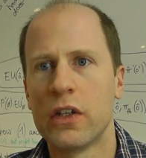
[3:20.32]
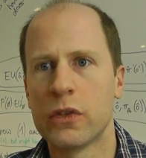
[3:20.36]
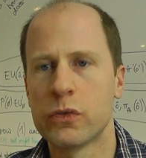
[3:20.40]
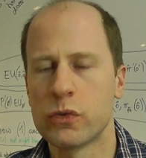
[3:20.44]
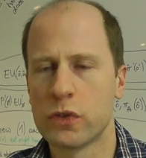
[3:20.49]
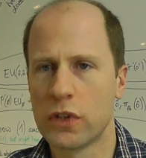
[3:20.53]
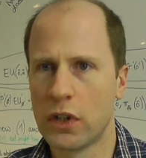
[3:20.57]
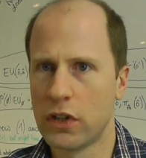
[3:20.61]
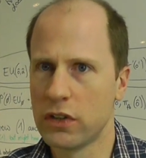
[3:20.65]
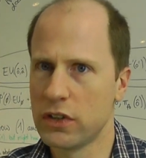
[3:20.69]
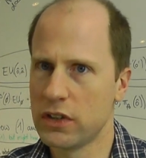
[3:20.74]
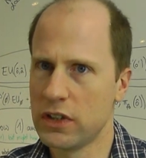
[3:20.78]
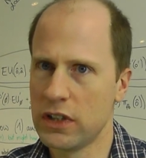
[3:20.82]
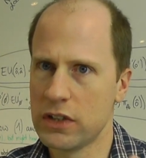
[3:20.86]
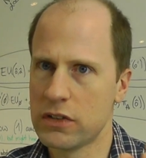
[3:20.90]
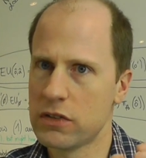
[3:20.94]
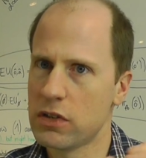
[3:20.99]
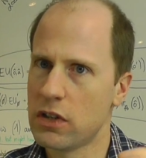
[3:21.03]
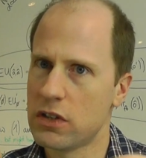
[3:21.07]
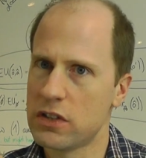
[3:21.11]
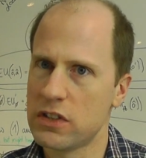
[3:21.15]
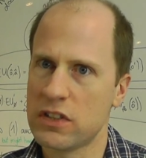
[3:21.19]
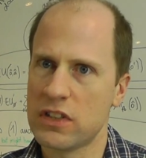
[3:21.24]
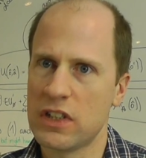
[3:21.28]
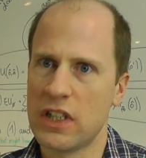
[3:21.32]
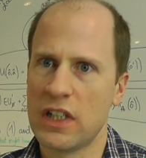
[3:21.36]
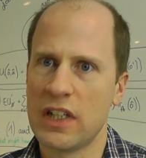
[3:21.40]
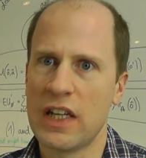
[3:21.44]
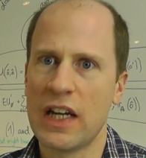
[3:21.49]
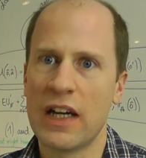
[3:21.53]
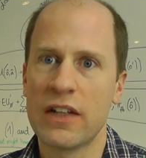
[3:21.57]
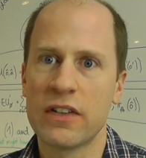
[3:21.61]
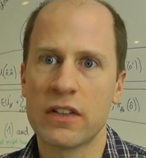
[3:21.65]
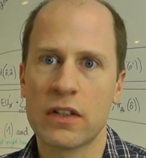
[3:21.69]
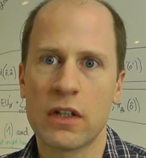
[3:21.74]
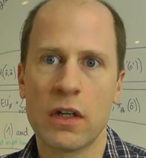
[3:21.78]
You would only need to
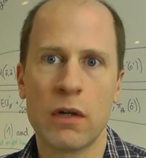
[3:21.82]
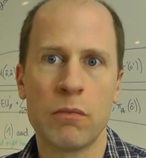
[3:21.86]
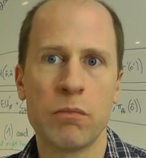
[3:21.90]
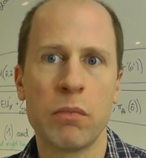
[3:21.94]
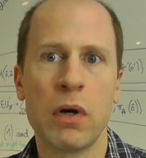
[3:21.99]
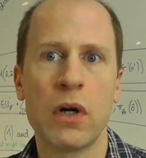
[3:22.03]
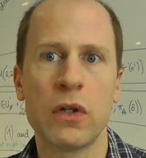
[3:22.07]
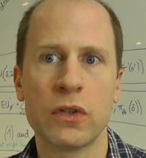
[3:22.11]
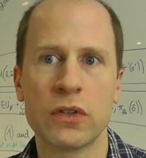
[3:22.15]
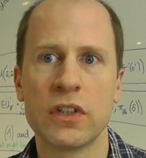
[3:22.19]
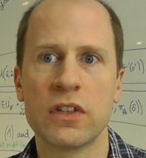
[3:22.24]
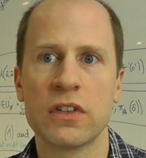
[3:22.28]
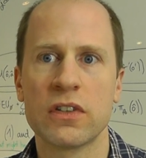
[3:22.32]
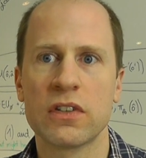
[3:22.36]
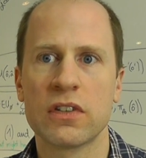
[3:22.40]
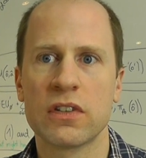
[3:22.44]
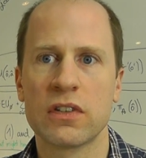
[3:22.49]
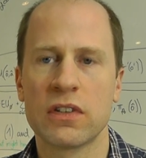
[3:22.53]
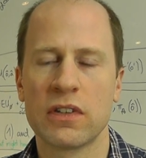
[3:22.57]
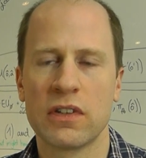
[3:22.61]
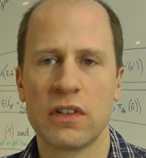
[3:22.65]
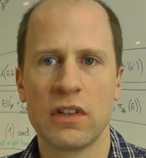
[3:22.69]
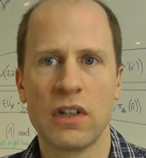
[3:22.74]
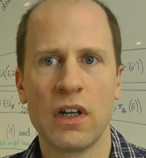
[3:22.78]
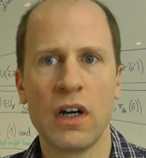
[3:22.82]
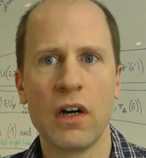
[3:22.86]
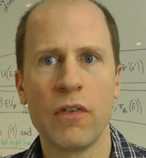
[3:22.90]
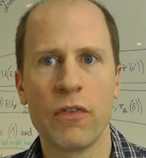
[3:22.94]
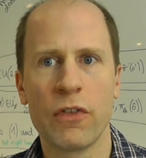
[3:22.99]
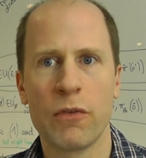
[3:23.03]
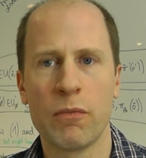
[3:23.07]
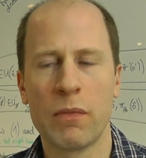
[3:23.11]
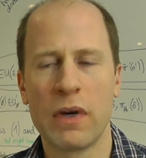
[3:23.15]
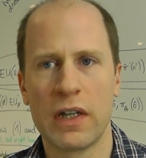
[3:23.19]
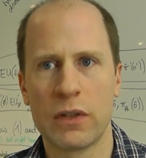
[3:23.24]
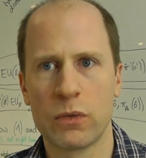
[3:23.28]
understand how the components
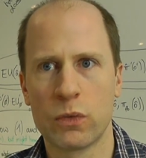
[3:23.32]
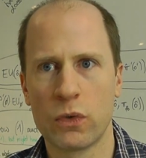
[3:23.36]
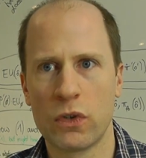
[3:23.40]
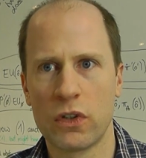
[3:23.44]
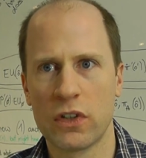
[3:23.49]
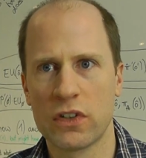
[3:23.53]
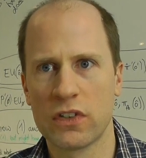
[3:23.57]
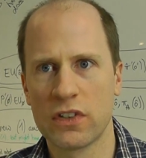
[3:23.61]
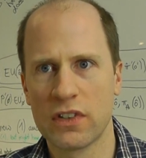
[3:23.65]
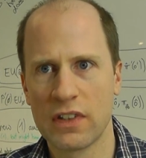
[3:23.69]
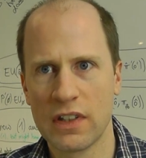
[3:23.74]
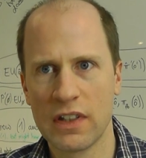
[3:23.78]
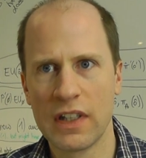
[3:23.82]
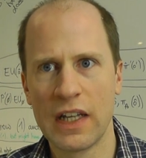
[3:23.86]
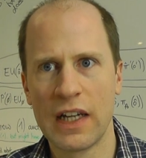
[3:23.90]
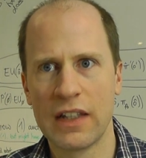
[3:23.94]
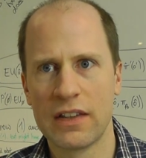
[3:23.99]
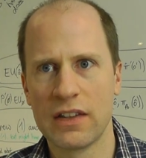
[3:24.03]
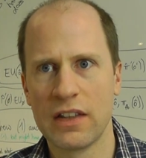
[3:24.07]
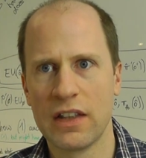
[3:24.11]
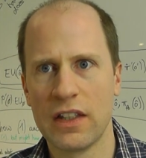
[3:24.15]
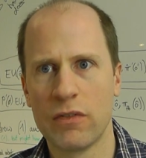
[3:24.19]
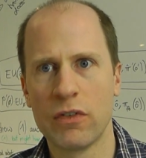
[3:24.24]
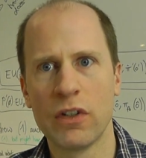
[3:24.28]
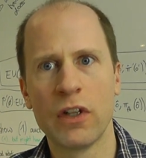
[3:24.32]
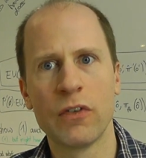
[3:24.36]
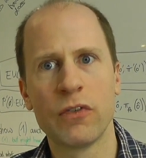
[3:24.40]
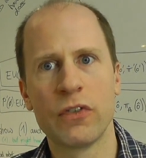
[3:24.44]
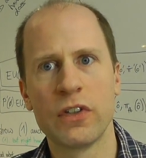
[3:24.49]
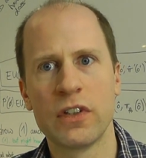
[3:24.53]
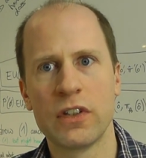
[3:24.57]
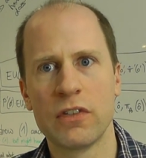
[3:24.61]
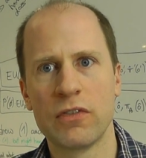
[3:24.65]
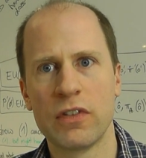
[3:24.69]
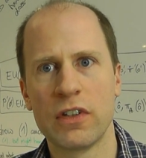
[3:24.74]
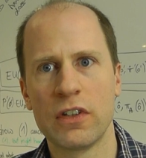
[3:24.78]
of the mind works at the level
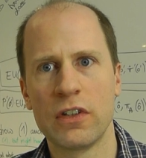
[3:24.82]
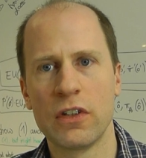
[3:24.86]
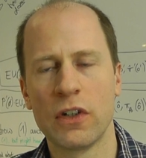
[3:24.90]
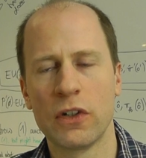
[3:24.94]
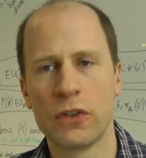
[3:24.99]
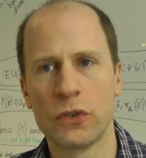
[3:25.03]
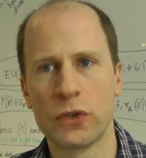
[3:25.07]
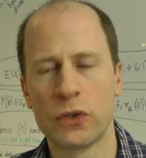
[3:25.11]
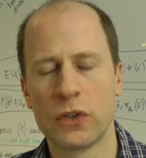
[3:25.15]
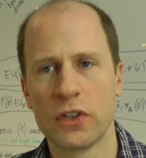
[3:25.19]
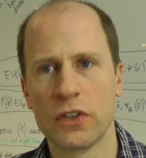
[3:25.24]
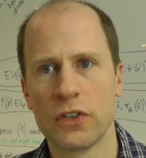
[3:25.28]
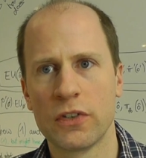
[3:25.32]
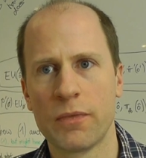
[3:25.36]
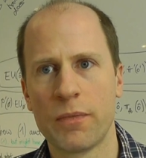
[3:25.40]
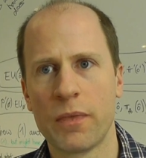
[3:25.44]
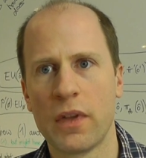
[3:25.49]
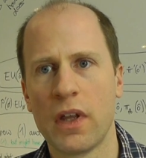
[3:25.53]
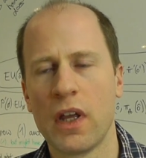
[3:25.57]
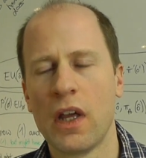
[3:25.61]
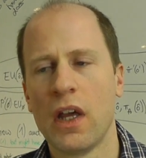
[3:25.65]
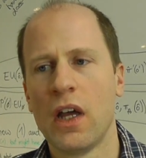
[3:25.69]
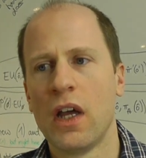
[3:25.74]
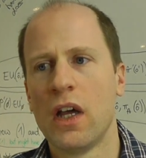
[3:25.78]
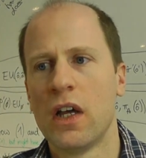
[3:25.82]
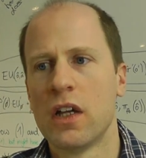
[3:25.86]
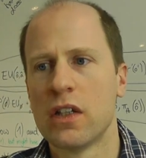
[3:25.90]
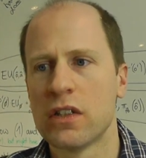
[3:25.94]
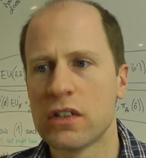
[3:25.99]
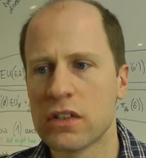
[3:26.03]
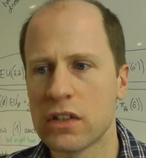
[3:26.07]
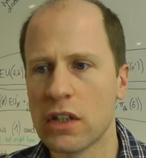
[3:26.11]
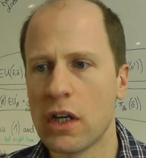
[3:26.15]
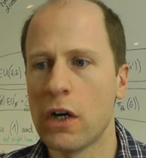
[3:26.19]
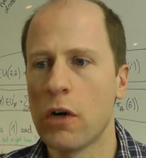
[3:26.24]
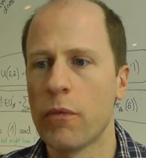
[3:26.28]
of individual neurons.
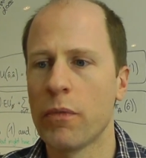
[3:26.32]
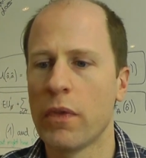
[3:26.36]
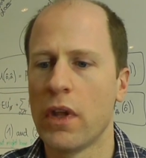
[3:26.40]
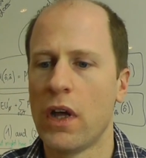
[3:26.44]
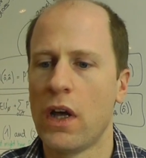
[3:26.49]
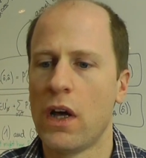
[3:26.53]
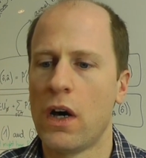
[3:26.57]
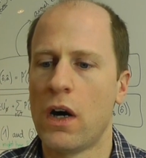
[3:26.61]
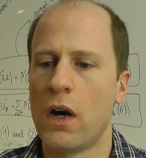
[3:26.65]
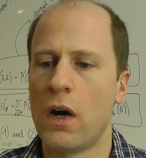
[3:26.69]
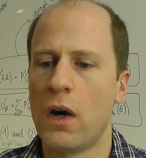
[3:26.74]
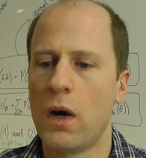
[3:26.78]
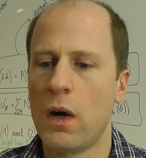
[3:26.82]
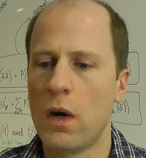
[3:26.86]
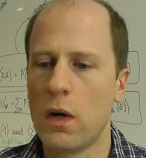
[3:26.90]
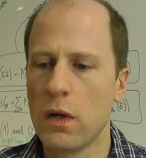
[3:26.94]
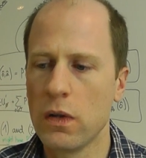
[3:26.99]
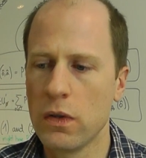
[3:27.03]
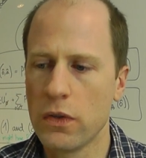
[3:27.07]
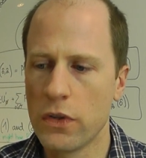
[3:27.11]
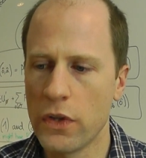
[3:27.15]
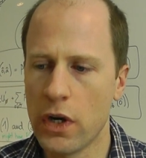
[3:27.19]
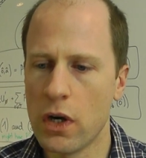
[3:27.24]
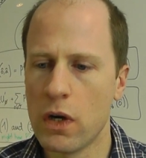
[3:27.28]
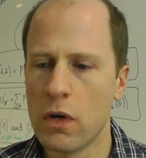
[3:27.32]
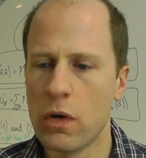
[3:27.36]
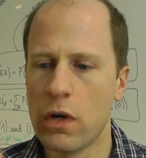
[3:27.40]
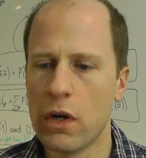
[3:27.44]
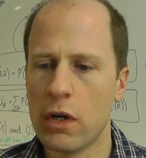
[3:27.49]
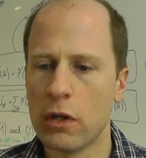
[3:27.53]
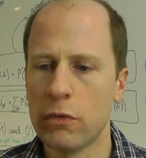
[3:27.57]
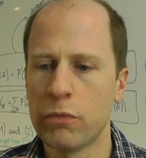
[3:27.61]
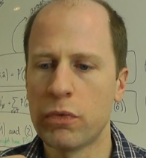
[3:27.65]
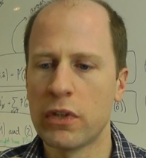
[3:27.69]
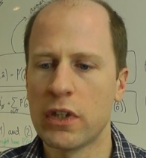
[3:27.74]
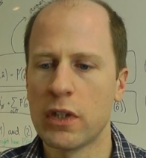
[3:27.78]
So although
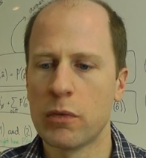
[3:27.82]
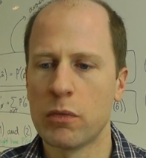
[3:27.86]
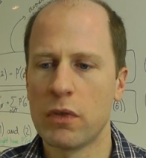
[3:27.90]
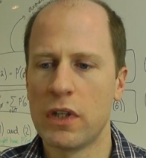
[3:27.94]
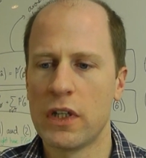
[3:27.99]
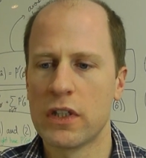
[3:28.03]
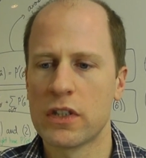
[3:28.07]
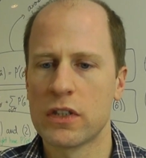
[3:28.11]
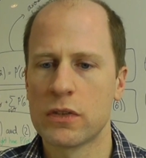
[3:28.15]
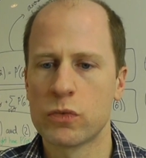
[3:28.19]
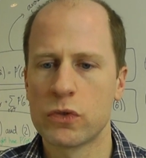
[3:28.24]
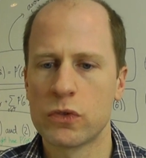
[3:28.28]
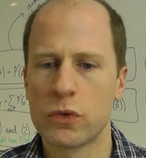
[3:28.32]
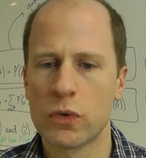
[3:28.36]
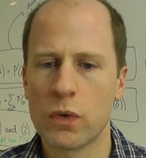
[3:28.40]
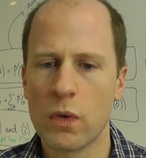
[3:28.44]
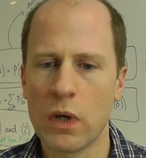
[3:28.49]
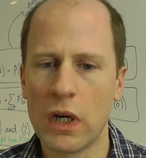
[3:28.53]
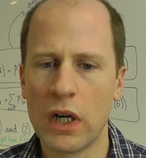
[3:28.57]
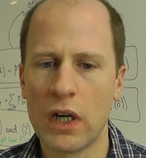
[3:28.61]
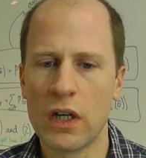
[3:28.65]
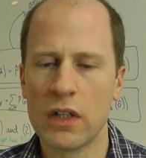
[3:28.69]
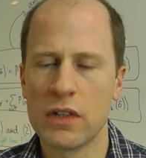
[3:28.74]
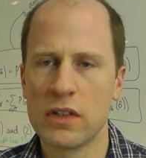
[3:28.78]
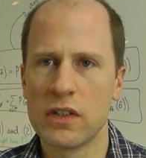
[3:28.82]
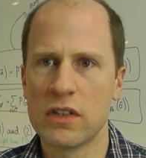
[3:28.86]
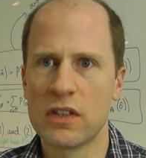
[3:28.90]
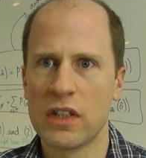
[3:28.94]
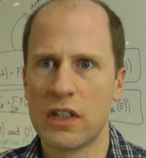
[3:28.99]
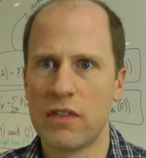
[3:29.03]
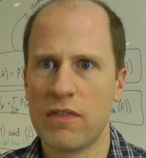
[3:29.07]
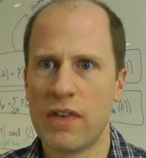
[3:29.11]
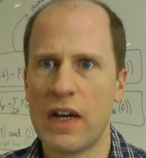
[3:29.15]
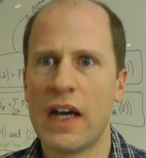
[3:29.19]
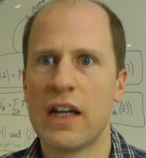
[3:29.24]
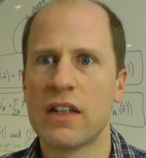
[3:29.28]
whole brain emulation would require these
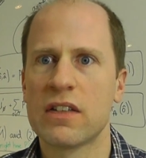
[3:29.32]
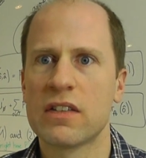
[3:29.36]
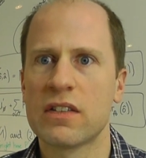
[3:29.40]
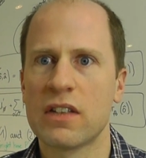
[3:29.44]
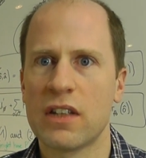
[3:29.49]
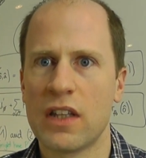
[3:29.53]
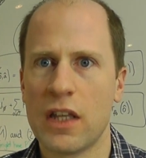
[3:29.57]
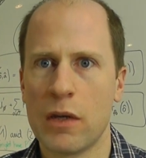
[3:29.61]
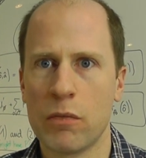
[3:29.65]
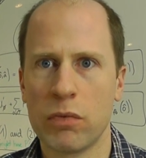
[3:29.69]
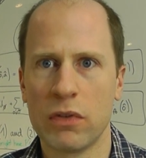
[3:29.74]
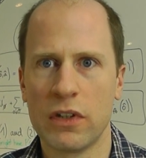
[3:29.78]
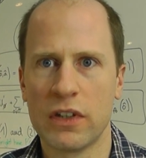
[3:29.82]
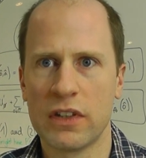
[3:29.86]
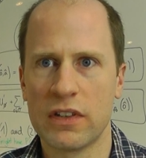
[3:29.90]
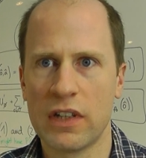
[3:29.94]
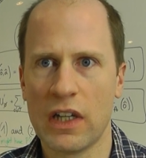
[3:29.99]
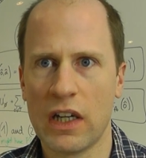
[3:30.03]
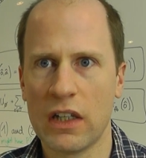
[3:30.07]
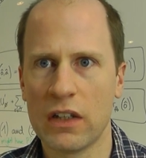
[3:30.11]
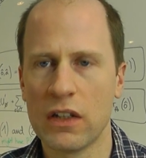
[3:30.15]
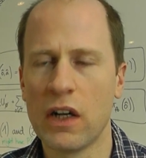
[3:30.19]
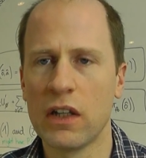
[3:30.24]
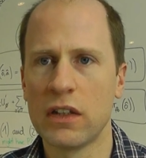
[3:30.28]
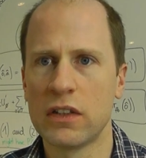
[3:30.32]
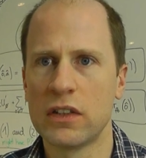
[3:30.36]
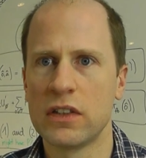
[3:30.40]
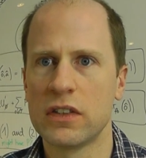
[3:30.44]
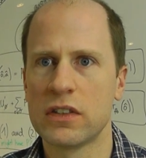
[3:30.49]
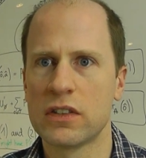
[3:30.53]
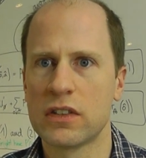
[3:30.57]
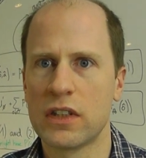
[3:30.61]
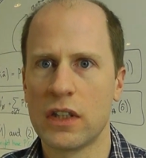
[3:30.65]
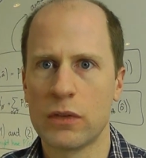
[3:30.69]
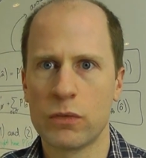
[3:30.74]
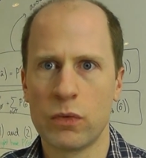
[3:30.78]
advanced enabling
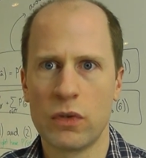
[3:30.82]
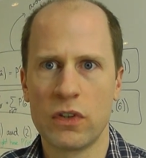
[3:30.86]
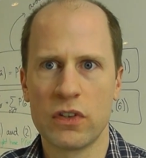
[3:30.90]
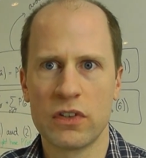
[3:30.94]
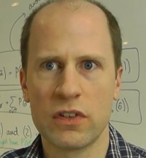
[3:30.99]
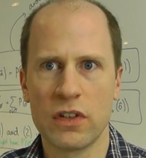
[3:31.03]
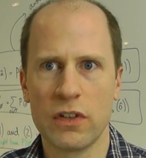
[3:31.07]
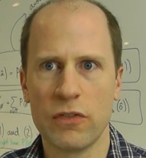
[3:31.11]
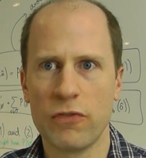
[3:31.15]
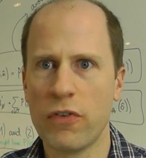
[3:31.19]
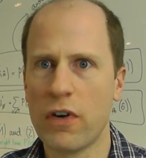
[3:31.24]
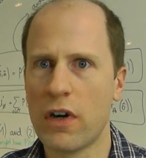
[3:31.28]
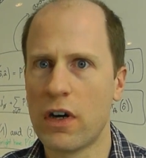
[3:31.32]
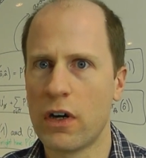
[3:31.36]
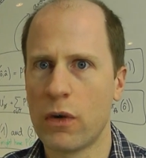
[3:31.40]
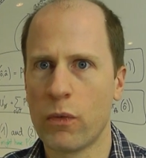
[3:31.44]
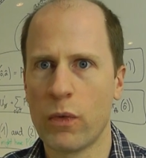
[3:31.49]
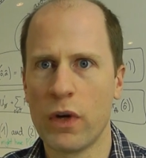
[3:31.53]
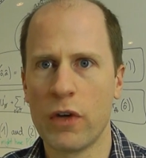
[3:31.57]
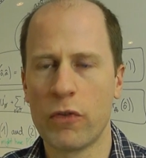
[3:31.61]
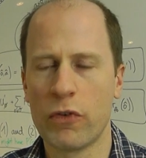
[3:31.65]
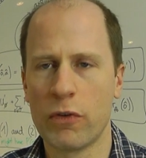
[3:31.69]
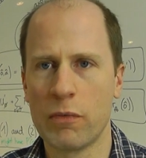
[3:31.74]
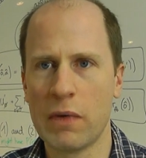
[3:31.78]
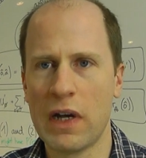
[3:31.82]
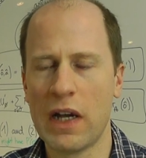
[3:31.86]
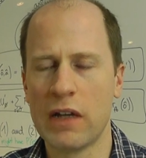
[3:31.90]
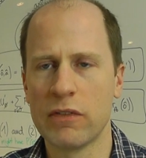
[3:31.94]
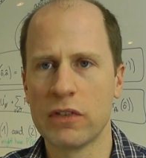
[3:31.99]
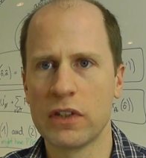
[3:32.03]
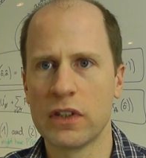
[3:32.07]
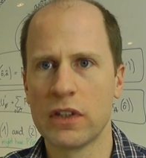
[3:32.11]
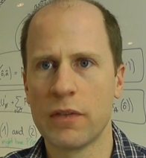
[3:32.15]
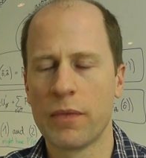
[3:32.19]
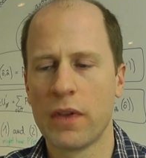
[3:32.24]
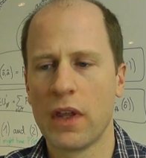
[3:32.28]
technologies that we're still far away from
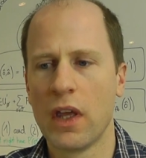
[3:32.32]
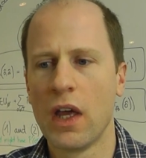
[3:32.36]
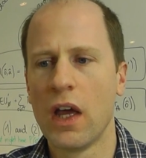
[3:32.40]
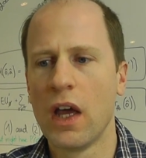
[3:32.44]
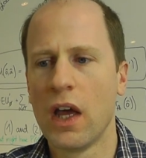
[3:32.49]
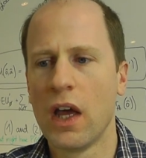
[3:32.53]
having,